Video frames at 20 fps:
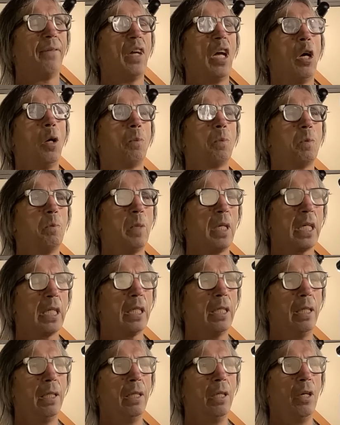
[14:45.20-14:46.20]
helped
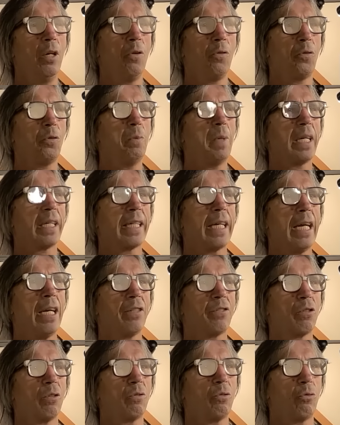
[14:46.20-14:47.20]
me through my
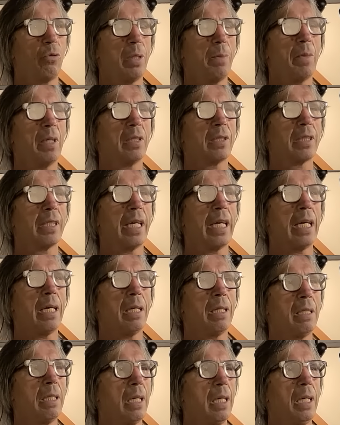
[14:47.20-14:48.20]
cancer treatments
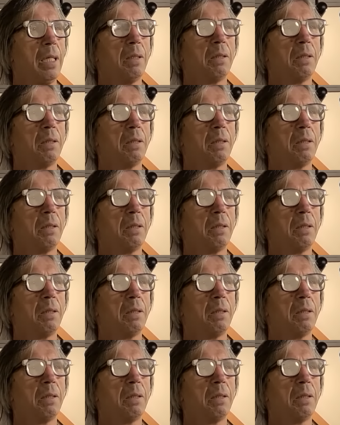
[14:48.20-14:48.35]
and